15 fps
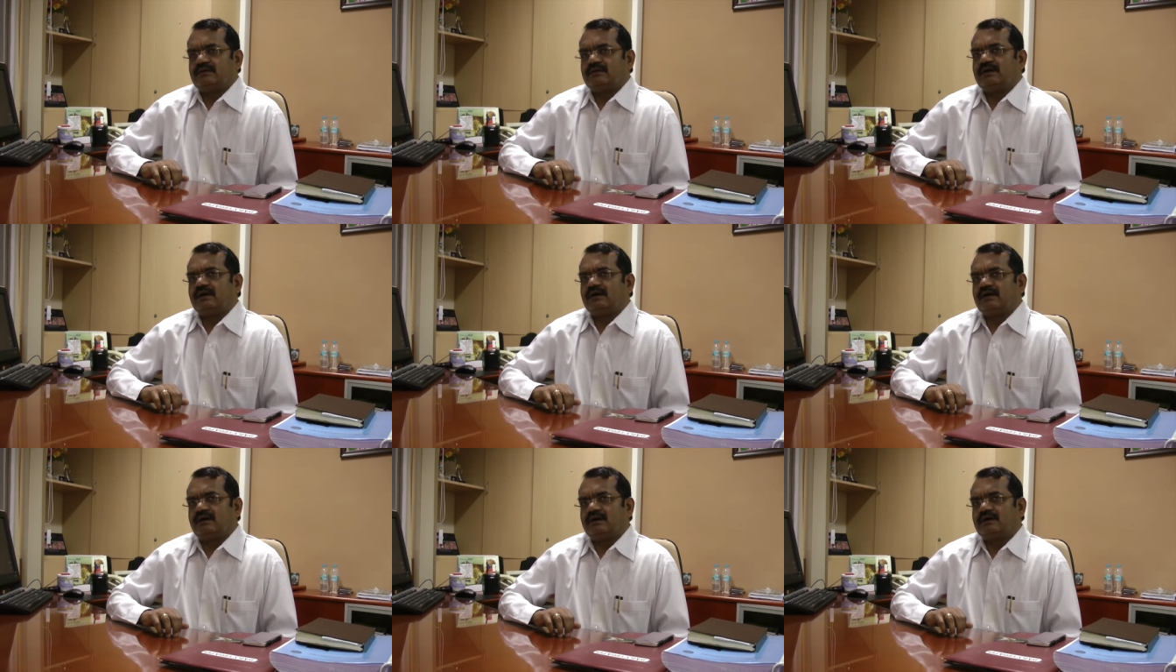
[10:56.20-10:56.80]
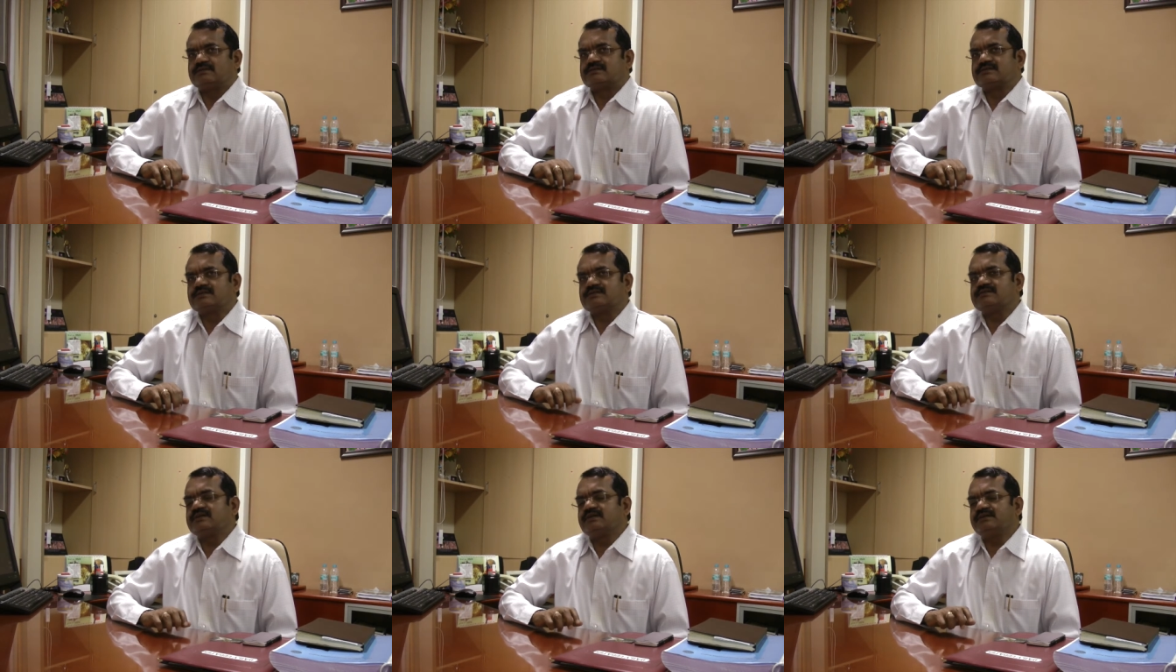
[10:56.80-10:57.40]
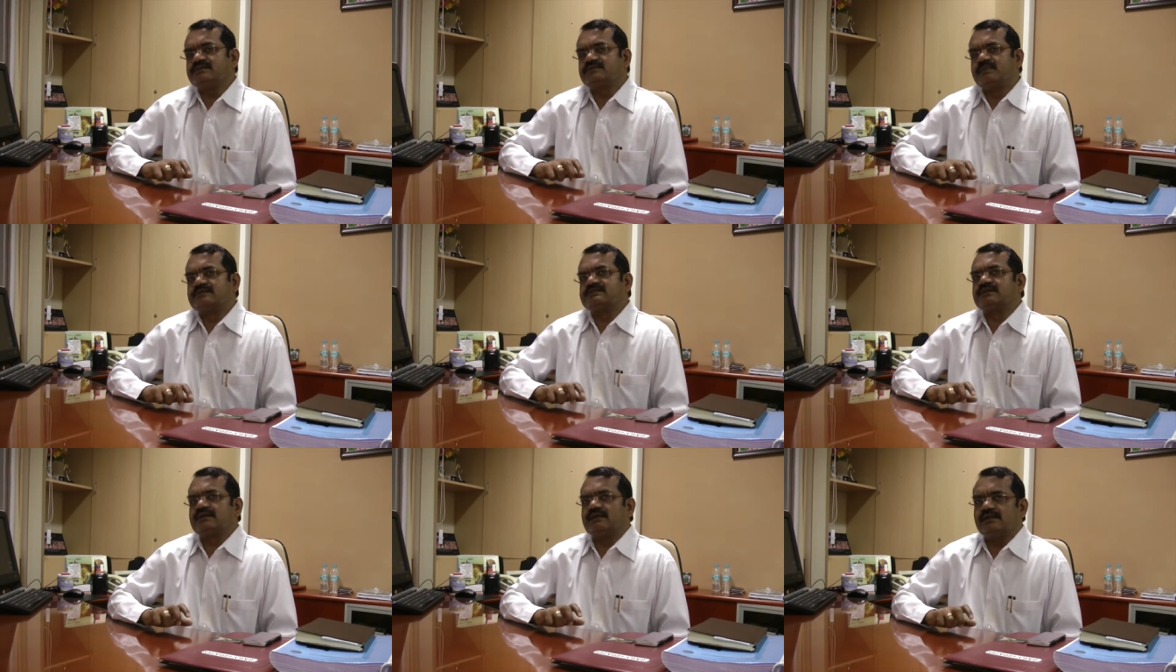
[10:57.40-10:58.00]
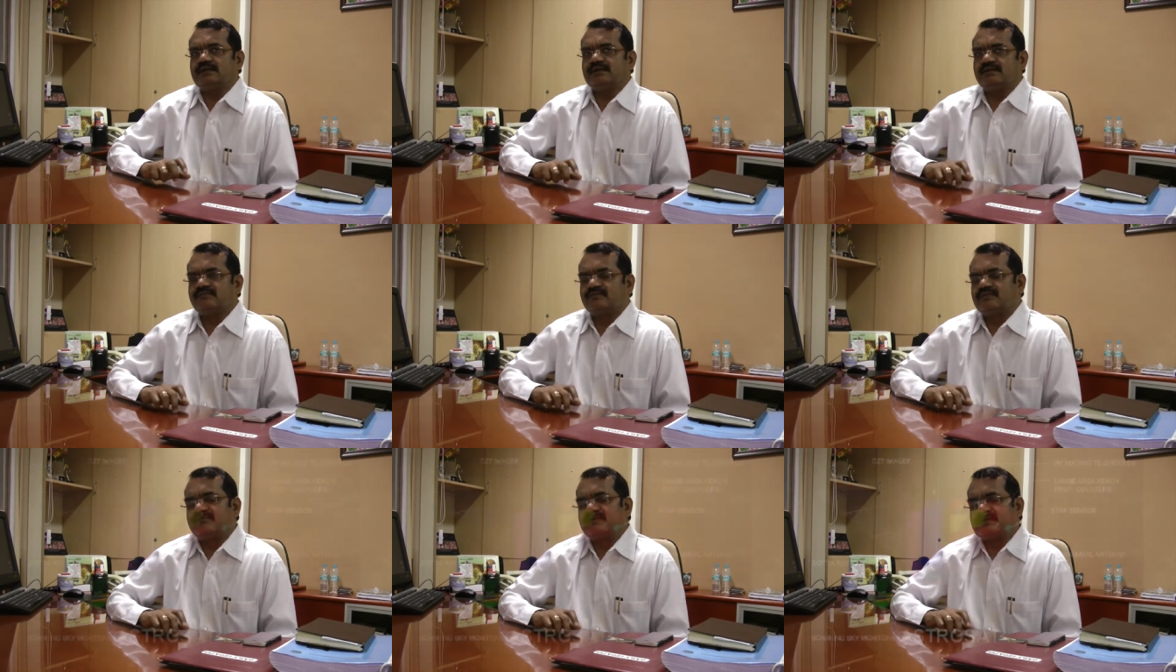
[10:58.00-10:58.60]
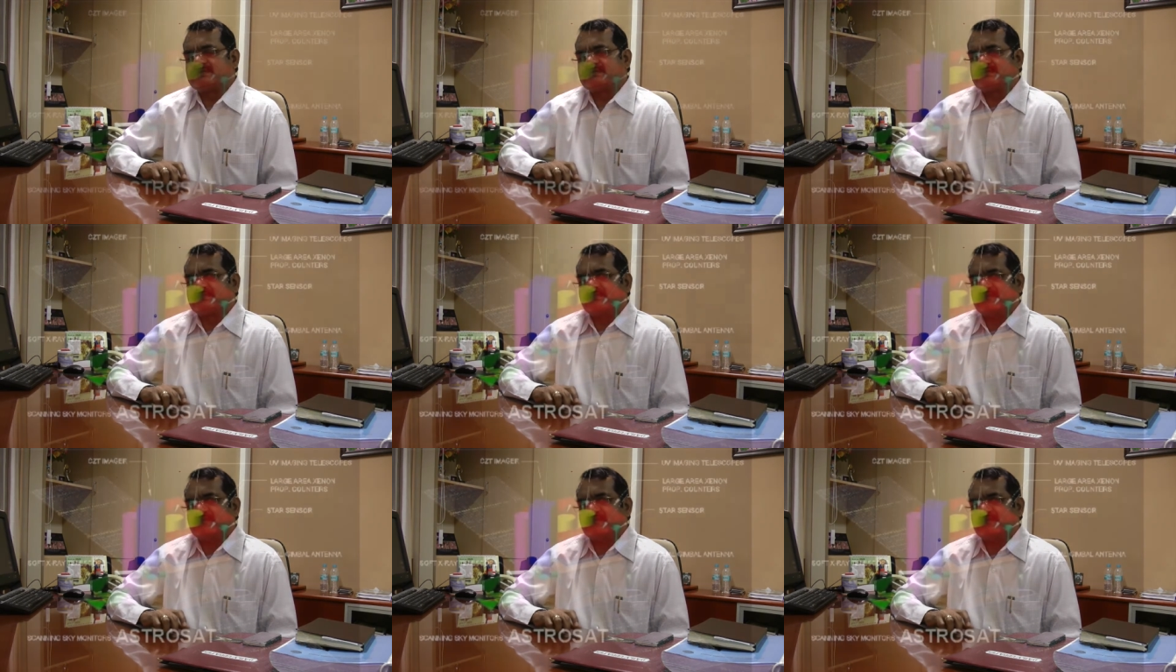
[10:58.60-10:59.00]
AstroSat is basically a full-fledged